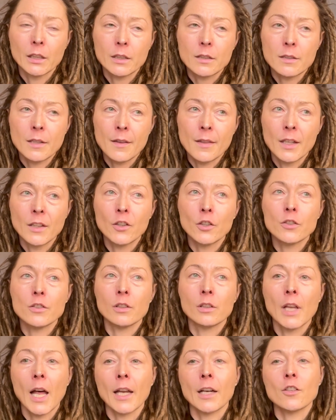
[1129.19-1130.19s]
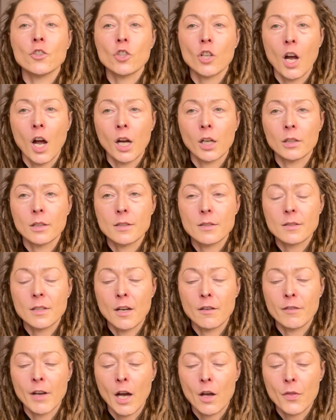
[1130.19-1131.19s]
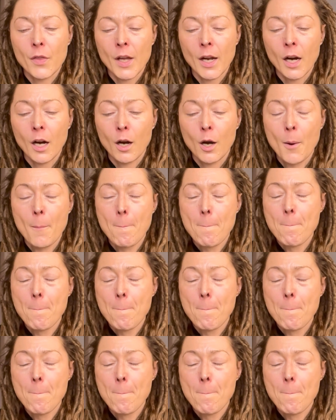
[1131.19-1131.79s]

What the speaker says: because I think there's a lot of chocolate stuff out there.